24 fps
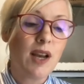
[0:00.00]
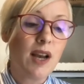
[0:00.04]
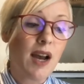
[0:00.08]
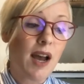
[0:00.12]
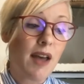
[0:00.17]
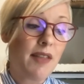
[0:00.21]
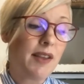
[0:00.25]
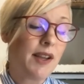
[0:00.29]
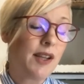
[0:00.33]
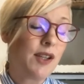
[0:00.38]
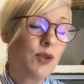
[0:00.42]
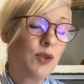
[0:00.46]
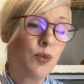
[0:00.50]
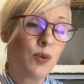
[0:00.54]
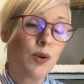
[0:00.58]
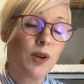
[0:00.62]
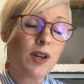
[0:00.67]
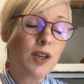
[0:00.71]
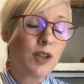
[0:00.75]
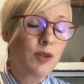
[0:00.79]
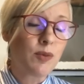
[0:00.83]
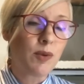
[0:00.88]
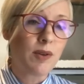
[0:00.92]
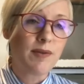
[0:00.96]
I think it's
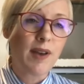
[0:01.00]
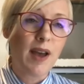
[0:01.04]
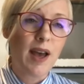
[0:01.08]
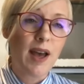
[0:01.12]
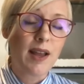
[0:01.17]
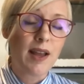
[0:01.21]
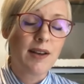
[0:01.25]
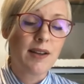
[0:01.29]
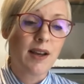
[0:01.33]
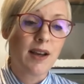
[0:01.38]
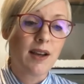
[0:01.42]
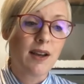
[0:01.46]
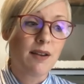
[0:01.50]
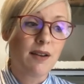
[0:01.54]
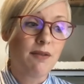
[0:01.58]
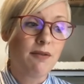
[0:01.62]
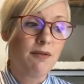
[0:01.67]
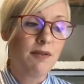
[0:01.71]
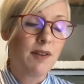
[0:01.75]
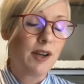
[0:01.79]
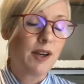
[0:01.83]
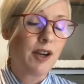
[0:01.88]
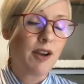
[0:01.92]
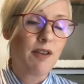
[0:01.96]
worked. We've had
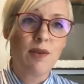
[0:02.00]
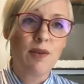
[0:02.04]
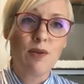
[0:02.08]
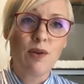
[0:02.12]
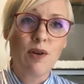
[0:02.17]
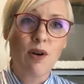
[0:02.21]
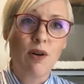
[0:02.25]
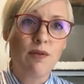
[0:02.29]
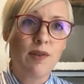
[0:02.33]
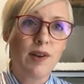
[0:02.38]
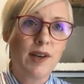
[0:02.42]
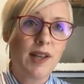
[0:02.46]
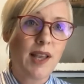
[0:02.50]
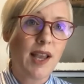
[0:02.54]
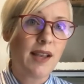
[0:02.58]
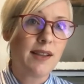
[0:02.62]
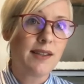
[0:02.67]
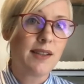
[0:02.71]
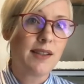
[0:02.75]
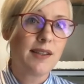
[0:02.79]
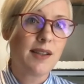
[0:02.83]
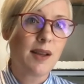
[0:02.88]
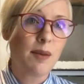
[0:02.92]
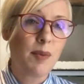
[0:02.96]
very few COVID
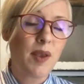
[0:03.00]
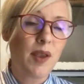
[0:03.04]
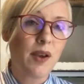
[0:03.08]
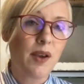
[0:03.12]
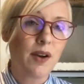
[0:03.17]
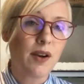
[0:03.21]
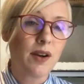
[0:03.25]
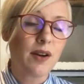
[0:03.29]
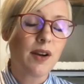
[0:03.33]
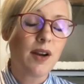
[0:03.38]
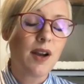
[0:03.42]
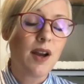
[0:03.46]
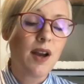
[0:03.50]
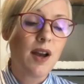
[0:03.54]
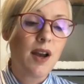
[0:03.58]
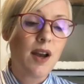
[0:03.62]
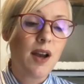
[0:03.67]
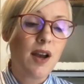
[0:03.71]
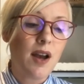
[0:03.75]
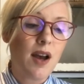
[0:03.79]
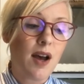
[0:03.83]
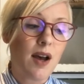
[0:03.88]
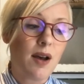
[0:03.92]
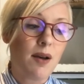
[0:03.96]
cases up here.
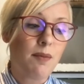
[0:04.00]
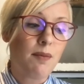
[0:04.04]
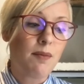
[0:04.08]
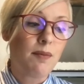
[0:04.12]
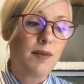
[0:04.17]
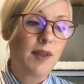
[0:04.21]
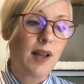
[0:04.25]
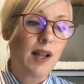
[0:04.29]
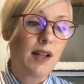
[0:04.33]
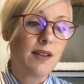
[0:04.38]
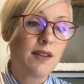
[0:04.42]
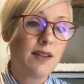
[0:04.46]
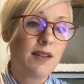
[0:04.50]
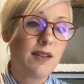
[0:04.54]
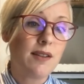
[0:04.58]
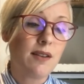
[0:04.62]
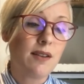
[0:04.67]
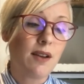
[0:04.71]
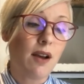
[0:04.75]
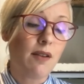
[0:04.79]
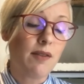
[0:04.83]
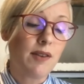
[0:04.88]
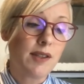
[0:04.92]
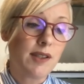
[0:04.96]
That's
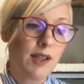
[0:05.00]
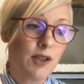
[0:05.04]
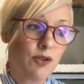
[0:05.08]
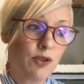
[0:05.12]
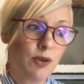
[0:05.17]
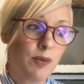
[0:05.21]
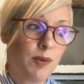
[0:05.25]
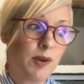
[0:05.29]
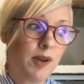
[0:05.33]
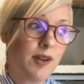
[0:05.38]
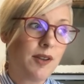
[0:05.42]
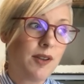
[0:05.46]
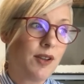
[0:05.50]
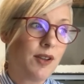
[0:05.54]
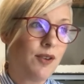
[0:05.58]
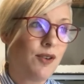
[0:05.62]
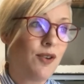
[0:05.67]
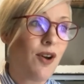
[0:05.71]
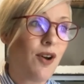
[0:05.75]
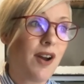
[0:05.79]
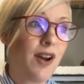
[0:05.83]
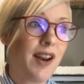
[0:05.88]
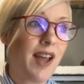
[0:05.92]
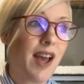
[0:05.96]
obviously attributed to
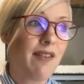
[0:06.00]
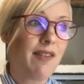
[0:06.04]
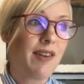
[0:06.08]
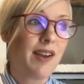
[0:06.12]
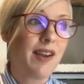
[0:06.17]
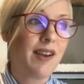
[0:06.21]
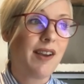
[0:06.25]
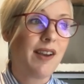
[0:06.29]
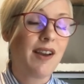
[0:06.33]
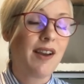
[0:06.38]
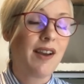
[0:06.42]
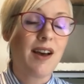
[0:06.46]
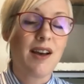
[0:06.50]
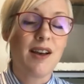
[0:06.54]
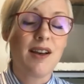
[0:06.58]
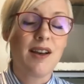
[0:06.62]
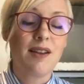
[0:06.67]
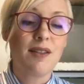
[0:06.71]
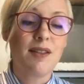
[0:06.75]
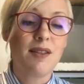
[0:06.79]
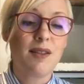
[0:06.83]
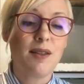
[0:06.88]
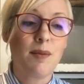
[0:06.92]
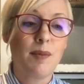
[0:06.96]
not having
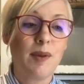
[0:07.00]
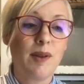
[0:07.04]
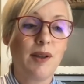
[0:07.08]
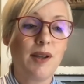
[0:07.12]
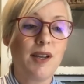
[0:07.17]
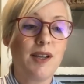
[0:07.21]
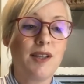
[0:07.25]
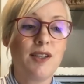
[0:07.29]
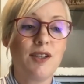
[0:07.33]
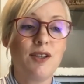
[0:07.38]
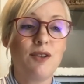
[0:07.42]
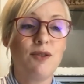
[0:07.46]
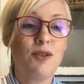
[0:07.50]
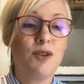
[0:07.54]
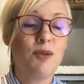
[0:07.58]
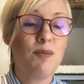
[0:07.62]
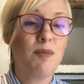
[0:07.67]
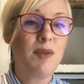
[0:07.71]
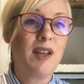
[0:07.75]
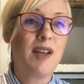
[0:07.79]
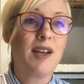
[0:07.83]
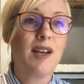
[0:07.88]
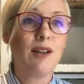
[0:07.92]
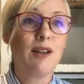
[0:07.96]
the ability to
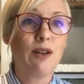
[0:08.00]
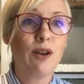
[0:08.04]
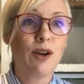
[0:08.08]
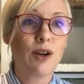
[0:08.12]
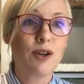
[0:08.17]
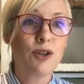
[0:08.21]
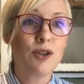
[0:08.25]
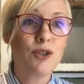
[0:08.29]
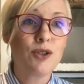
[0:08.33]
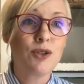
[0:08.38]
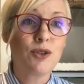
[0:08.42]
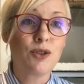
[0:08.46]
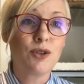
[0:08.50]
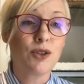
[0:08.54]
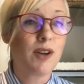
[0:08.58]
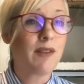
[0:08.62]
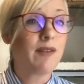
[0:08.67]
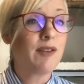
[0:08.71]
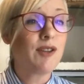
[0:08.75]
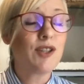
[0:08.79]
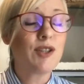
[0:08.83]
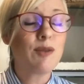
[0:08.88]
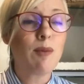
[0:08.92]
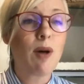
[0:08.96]
meet in large or
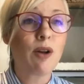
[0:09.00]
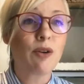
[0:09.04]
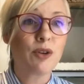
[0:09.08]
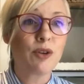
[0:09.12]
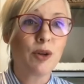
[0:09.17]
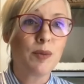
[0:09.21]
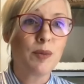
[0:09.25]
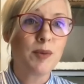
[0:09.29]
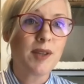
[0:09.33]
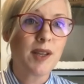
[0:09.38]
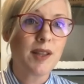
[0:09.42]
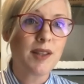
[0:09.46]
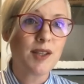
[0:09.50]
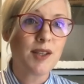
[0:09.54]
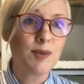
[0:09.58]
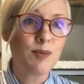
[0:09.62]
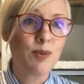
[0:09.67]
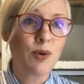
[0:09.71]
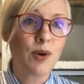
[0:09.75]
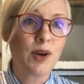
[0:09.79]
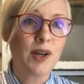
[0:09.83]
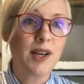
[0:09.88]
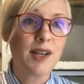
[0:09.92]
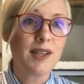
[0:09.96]
even small groups at this
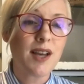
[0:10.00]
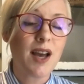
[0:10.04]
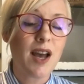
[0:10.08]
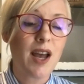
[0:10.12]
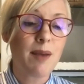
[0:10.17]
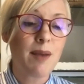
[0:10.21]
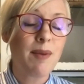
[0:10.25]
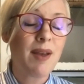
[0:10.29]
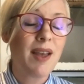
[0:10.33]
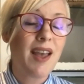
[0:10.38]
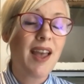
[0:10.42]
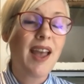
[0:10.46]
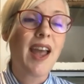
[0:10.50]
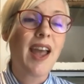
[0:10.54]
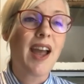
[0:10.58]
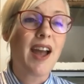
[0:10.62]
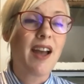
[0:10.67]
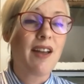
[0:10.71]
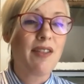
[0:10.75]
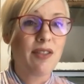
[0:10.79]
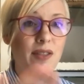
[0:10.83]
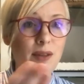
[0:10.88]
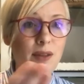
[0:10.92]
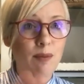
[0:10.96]
point in time,
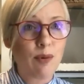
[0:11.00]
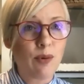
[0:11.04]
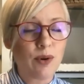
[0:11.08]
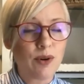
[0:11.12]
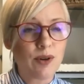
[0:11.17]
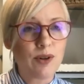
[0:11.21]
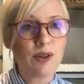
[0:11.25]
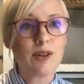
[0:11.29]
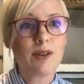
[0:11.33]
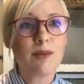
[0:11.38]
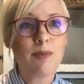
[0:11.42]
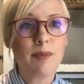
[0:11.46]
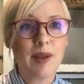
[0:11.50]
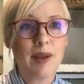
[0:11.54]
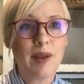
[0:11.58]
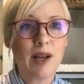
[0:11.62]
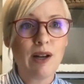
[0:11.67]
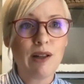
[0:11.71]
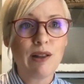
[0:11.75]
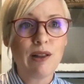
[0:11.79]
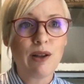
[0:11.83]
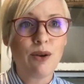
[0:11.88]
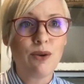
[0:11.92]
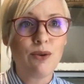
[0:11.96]
and the border being
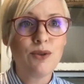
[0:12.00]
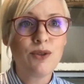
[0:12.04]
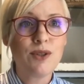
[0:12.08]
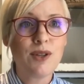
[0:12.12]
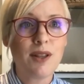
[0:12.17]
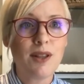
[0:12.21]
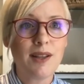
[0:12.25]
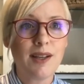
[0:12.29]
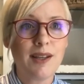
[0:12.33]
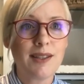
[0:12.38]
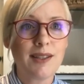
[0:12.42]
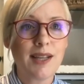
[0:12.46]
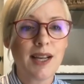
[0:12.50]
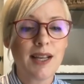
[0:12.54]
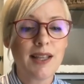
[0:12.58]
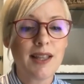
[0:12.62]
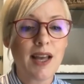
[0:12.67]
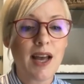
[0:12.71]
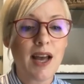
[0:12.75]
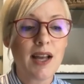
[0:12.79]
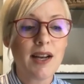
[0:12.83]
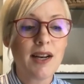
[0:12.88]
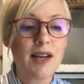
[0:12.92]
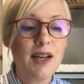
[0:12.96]
closed and things like
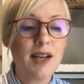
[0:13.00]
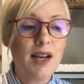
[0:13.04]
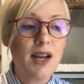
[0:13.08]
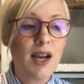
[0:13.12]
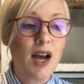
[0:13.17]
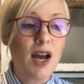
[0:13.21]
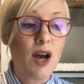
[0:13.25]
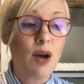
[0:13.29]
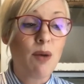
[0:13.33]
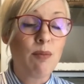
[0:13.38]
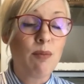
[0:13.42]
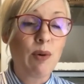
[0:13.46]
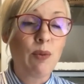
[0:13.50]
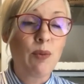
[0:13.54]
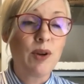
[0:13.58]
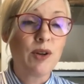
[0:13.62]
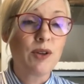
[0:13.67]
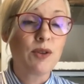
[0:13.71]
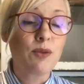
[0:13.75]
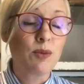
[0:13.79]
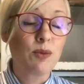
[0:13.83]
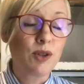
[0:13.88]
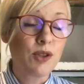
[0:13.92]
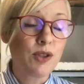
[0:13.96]
that. But
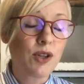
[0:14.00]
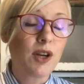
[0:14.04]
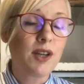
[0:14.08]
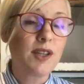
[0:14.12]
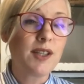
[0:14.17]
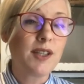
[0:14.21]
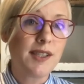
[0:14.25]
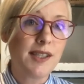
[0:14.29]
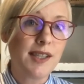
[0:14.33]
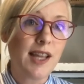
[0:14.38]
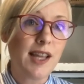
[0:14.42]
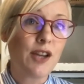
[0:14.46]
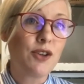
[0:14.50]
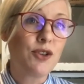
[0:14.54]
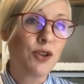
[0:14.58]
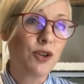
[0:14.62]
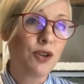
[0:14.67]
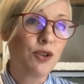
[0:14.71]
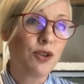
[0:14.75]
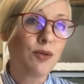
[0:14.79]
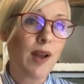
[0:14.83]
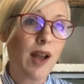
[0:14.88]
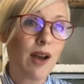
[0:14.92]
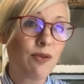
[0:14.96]
we're starting to see that turn
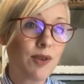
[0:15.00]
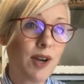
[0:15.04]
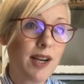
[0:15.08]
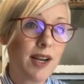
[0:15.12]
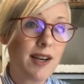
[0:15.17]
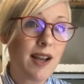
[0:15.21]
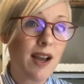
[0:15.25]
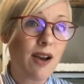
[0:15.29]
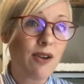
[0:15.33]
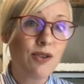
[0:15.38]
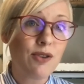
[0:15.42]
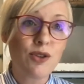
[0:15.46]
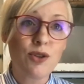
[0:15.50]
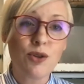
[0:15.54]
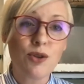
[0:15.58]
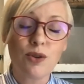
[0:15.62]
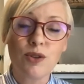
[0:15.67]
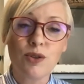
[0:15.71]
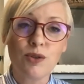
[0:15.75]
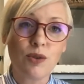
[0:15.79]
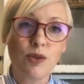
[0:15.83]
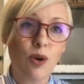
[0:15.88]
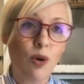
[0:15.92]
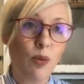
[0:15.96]
around right now.
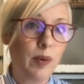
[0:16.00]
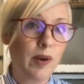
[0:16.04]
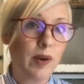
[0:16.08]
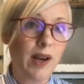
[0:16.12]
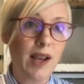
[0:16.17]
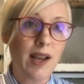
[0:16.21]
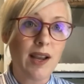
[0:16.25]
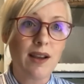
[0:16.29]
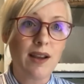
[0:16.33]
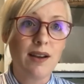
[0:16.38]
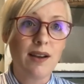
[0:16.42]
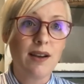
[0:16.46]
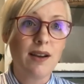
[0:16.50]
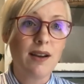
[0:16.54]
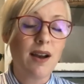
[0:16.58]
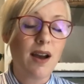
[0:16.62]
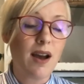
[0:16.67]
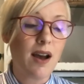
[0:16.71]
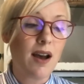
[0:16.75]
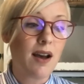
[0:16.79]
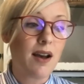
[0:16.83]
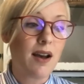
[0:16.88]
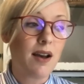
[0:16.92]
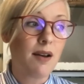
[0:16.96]
Stores are opening,
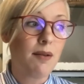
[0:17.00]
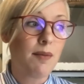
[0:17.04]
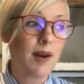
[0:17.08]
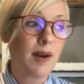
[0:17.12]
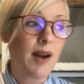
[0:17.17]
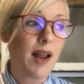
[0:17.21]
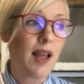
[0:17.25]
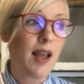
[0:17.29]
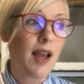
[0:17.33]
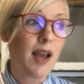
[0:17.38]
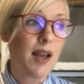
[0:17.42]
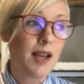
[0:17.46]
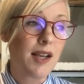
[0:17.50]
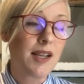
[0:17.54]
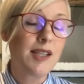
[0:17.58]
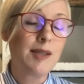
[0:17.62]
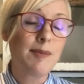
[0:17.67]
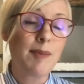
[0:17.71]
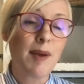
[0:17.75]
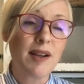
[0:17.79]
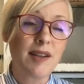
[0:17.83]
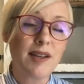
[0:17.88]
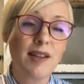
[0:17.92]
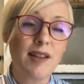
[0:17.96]
and I
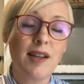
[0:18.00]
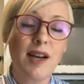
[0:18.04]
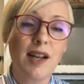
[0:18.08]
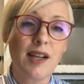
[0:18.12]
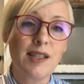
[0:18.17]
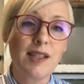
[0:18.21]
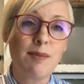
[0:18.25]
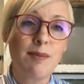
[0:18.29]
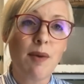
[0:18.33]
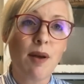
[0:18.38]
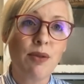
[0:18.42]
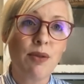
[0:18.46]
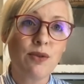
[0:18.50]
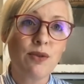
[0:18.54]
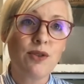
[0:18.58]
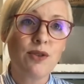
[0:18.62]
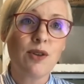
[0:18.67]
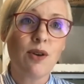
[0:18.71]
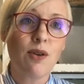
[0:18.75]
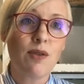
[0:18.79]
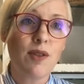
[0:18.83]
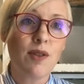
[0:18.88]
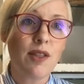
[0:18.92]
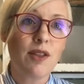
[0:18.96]
expect in the next month or
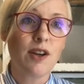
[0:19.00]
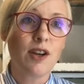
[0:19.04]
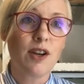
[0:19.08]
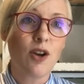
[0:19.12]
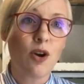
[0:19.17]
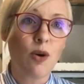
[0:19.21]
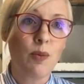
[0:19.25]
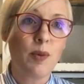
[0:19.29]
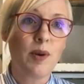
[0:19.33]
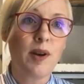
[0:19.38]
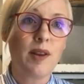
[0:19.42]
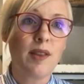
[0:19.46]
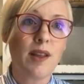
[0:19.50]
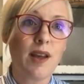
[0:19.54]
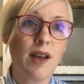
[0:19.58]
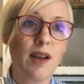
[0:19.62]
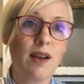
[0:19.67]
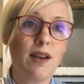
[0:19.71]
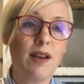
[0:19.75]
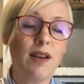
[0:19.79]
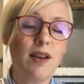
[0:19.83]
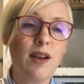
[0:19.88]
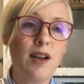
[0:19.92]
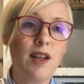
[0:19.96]
so that they're going to open
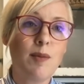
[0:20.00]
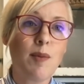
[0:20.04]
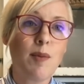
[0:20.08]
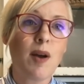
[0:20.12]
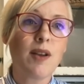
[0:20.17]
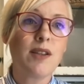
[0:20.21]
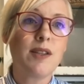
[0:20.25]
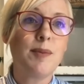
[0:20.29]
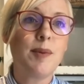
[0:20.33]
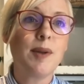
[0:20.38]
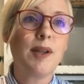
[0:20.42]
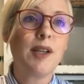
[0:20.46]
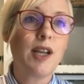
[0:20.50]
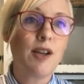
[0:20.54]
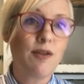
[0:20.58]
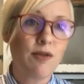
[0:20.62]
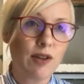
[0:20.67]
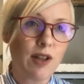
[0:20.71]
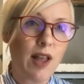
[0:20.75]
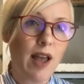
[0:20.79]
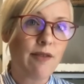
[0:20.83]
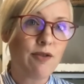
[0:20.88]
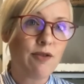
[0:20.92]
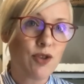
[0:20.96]
the possibility for
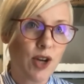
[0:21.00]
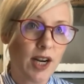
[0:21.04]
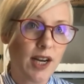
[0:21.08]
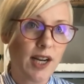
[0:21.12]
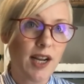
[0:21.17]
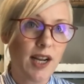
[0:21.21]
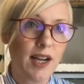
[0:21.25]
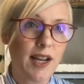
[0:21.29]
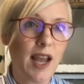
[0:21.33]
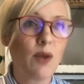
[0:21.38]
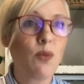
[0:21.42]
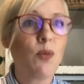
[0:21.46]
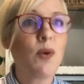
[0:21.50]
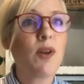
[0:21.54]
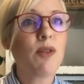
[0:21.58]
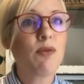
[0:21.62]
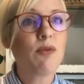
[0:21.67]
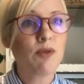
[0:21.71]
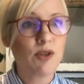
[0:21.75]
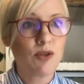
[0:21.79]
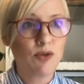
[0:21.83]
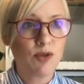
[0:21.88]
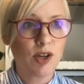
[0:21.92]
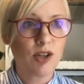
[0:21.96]
live training again with
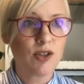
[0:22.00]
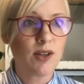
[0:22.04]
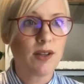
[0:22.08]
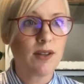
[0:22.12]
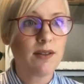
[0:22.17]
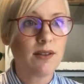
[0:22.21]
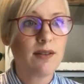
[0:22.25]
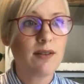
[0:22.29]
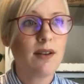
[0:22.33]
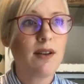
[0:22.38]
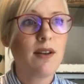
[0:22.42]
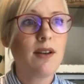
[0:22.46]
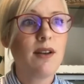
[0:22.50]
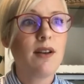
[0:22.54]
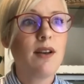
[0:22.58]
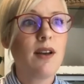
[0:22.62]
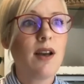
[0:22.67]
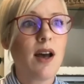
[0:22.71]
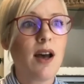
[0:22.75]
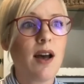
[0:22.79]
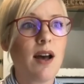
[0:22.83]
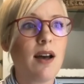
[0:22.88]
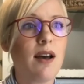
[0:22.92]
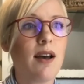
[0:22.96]
restrictions
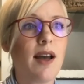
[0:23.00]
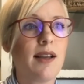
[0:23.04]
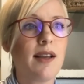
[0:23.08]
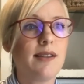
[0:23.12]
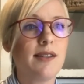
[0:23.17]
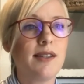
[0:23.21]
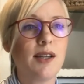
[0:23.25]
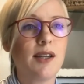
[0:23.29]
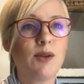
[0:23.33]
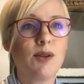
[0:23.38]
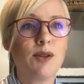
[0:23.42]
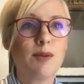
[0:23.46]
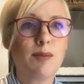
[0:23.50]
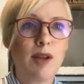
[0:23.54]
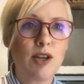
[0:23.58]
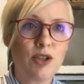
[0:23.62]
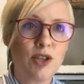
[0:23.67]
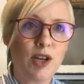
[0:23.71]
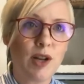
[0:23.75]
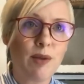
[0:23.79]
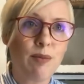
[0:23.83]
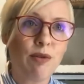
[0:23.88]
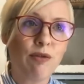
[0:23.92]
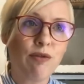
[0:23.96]
as
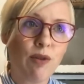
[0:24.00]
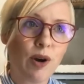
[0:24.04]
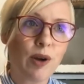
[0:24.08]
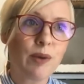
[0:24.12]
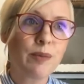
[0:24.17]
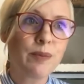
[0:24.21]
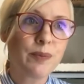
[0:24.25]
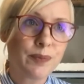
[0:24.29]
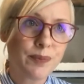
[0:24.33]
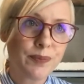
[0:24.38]
being before.